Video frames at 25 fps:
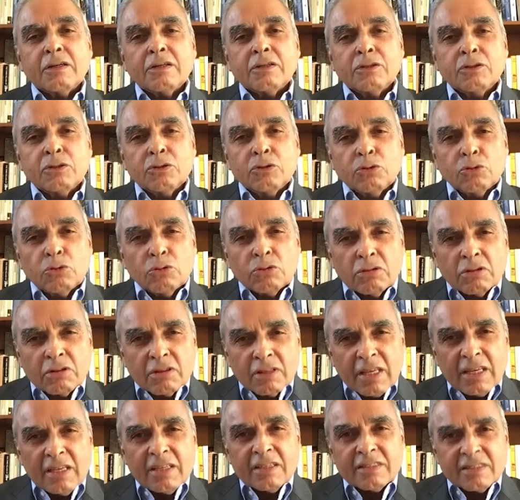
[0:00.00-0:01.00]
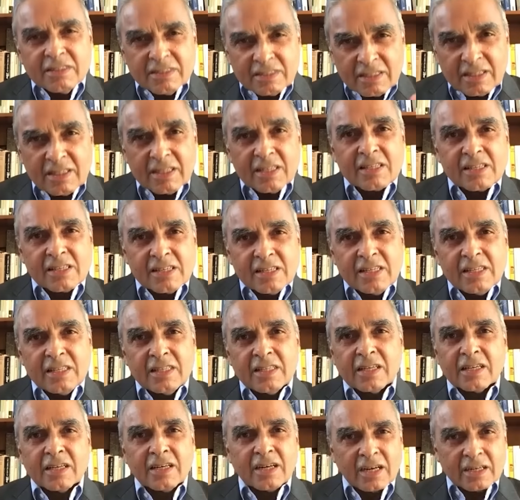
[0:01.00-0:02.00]
do you think seriously
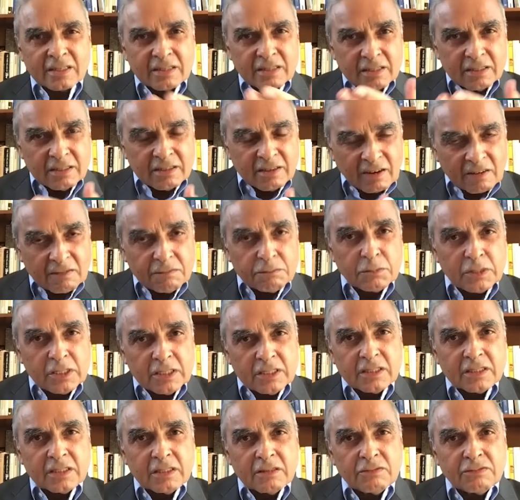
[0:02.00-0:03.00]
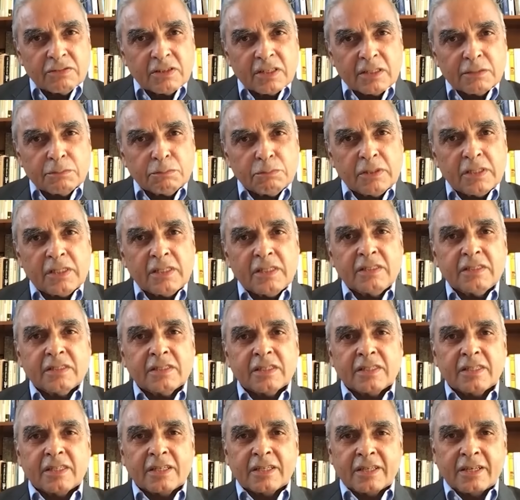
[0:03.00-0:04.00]
the current governments in Philippines
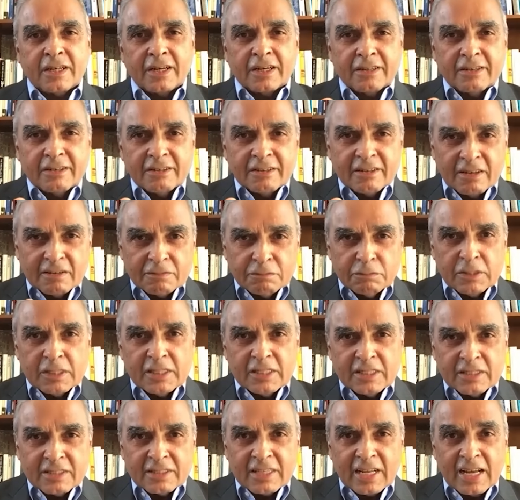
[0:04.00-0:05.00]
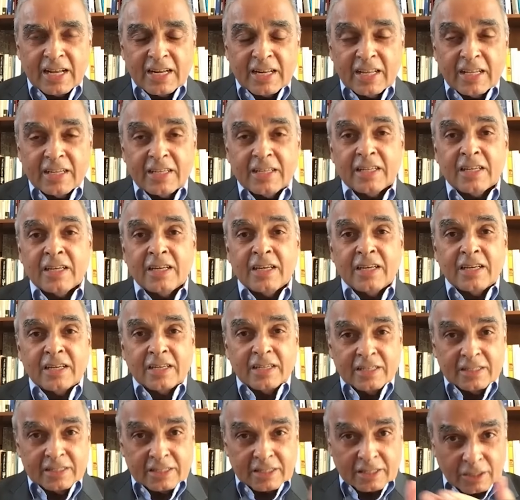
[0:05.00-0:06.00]
and the current government in Thailand
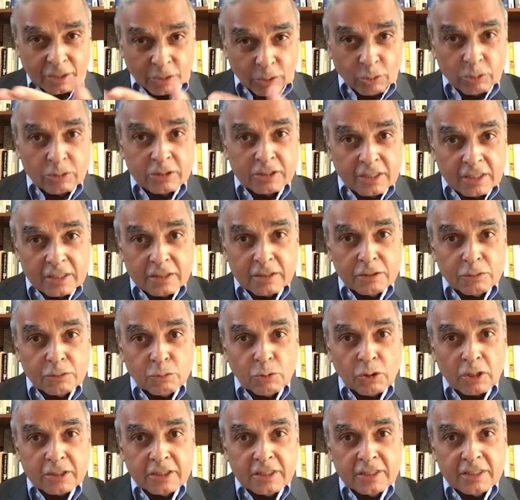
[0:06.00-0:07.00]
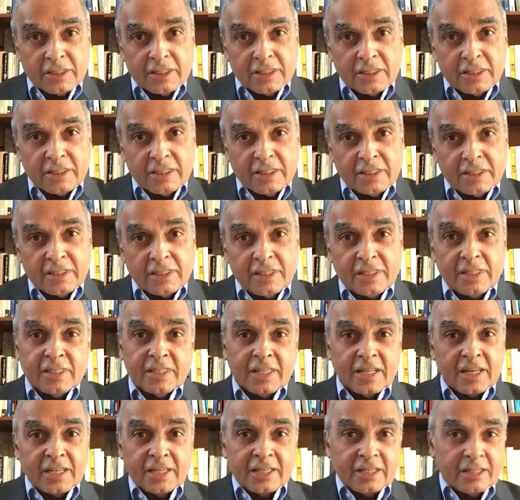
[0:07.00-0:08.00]
is closer to Washington, D.C.
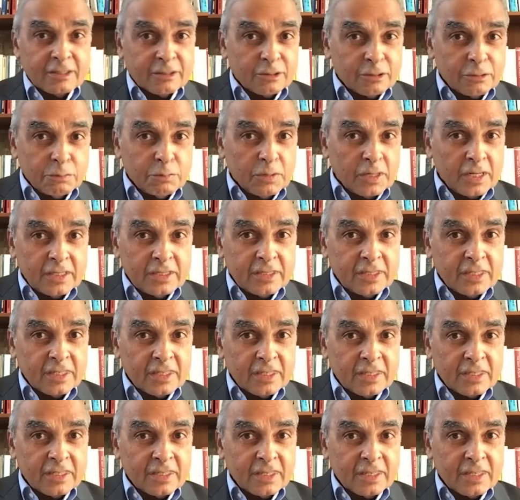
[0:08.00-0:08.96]
than it is to Beijing?